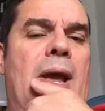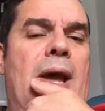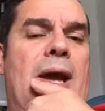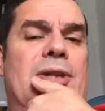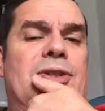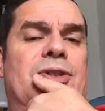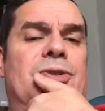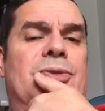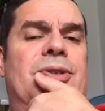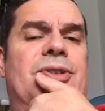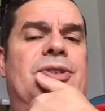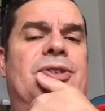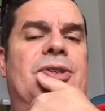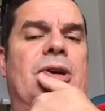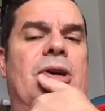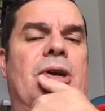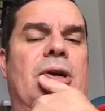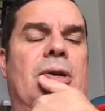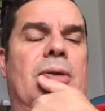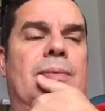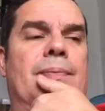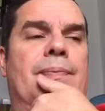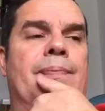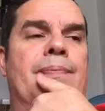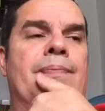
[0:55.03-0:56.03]
As a
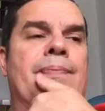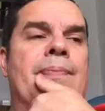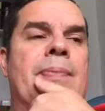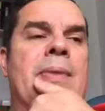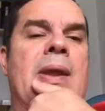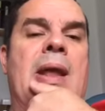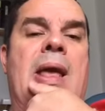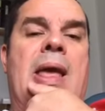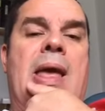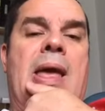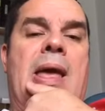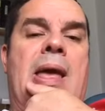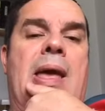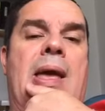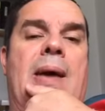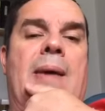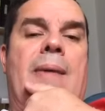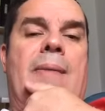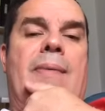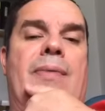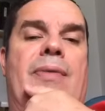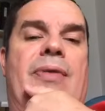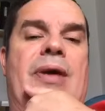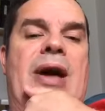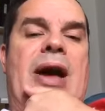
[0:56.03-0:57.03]
result,
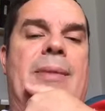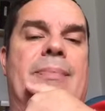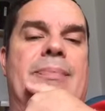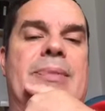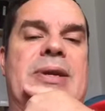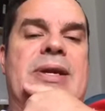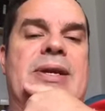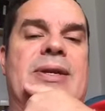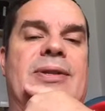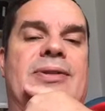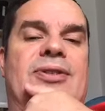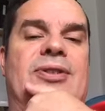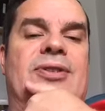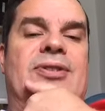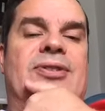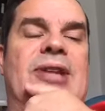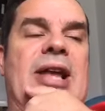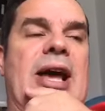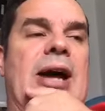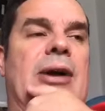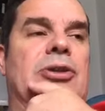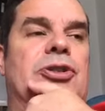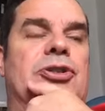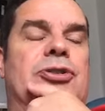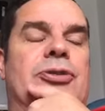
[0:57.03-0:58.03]
that means he's
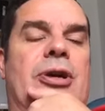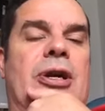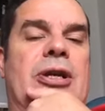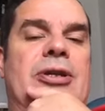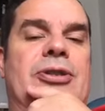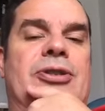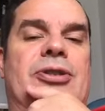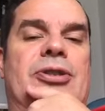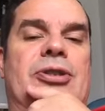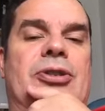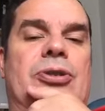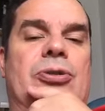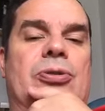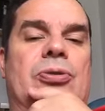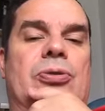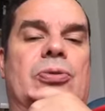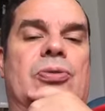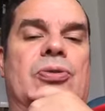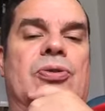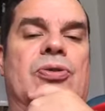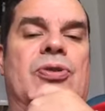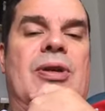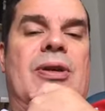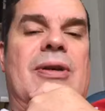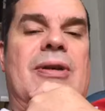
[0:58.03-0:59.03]
now trying to
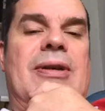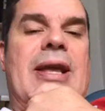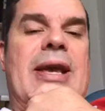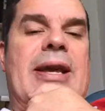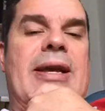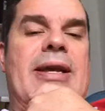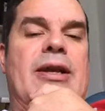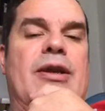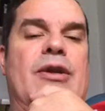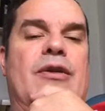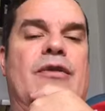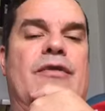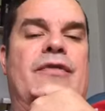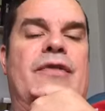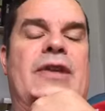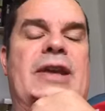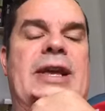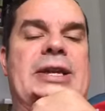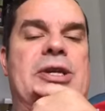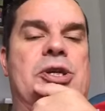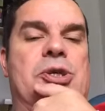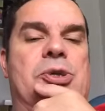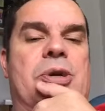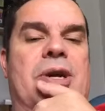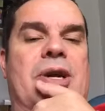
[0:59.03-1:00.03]
use negative
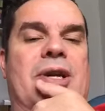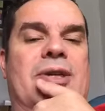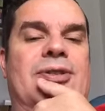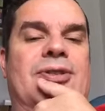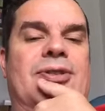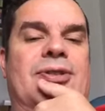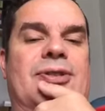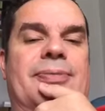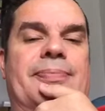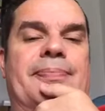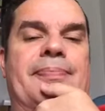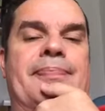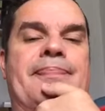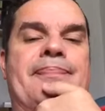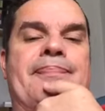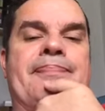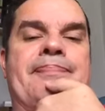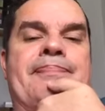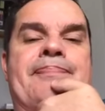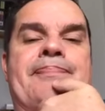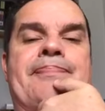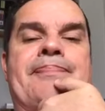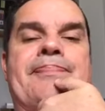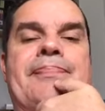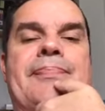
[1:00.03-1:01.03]
interest
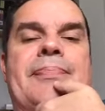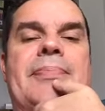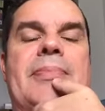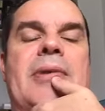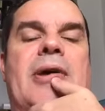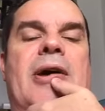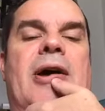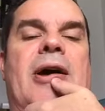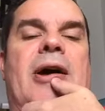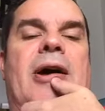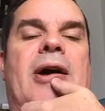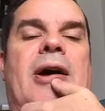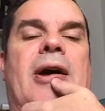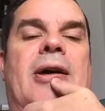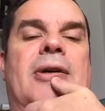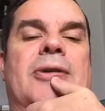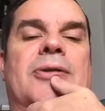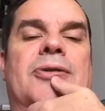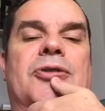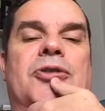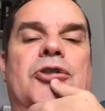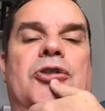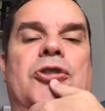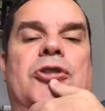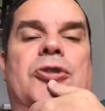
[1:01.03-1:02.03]
uh,
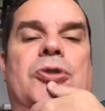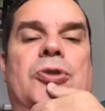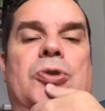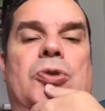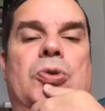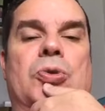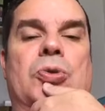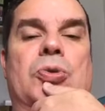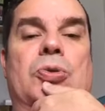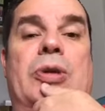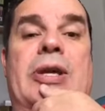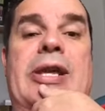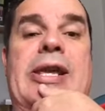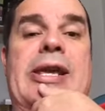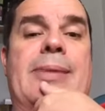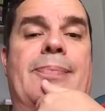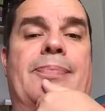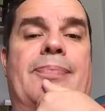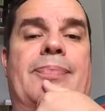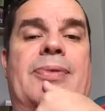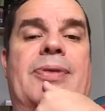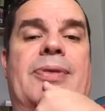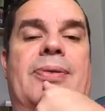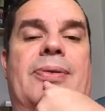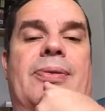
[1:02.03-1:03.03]
to
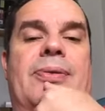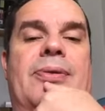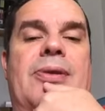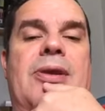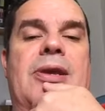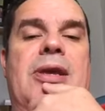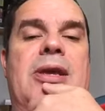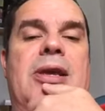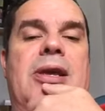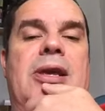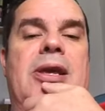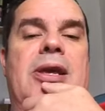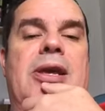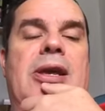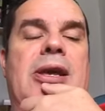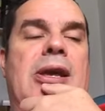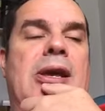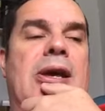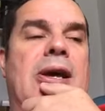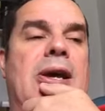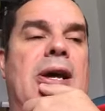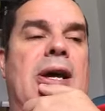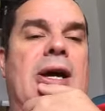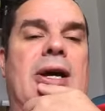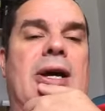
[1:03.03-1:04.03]
keep the
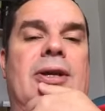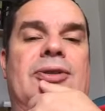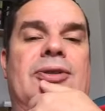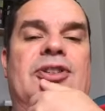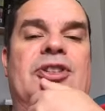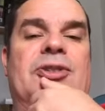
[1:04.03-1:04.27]
uh,